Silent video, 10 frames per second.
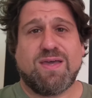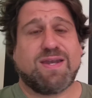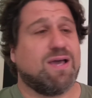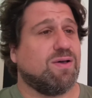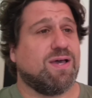
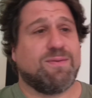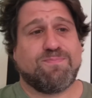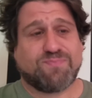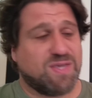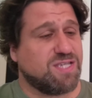Now,
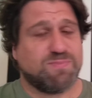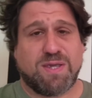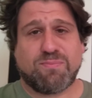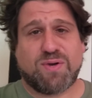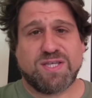he's
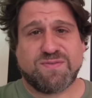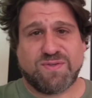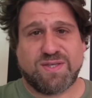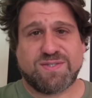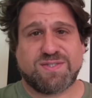being praised for
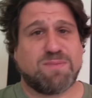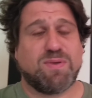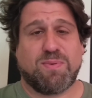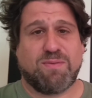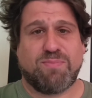this. Some
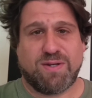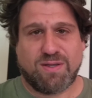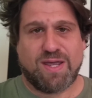people are a bit